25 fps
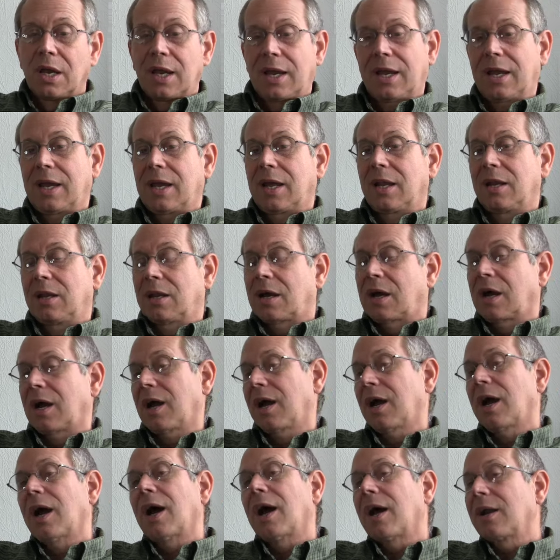And
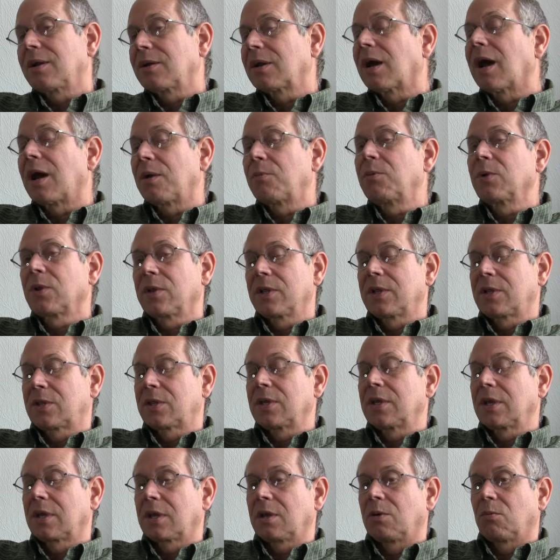I really
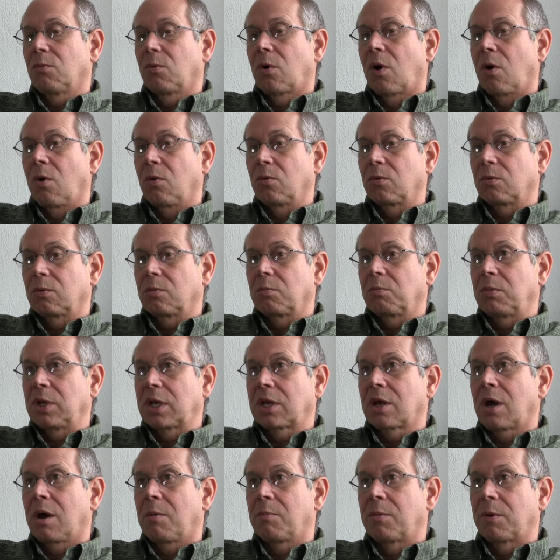think it won't
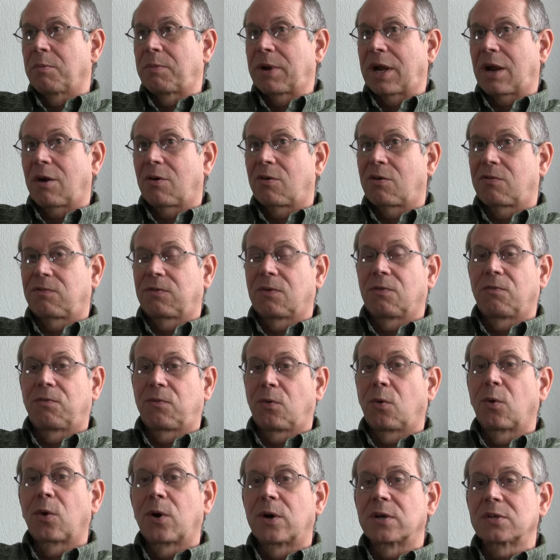become a powerful
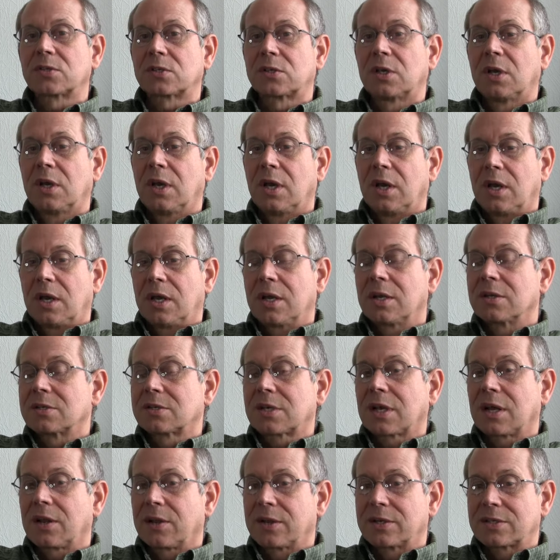force
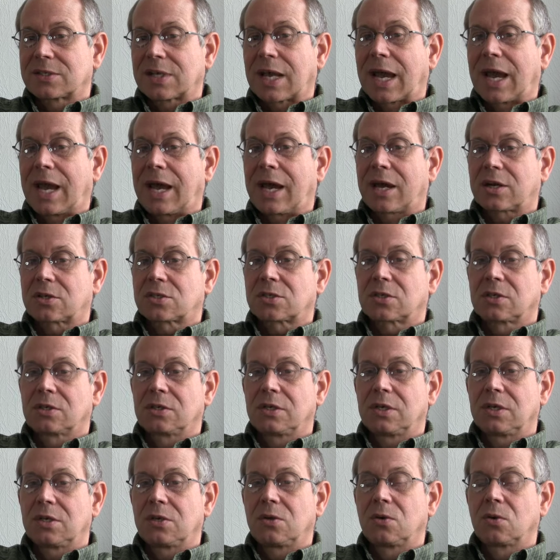until it's
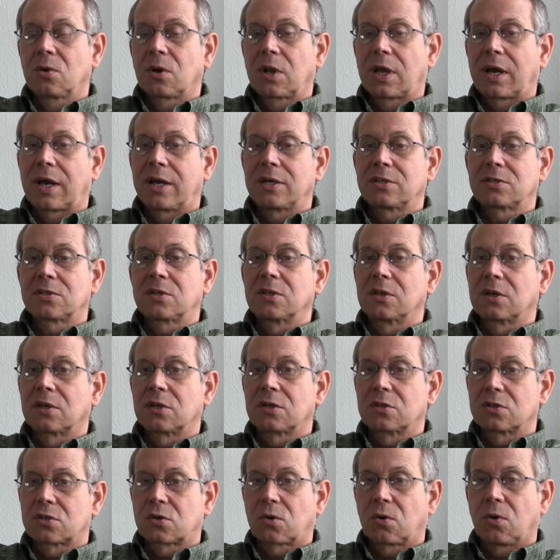actually utilized and
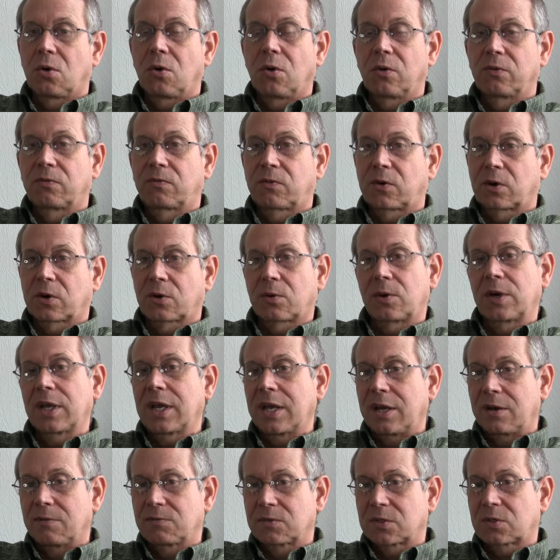controlled for
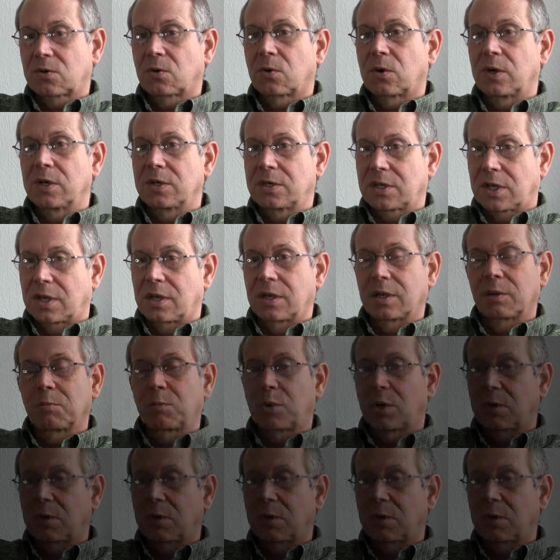creative storytelling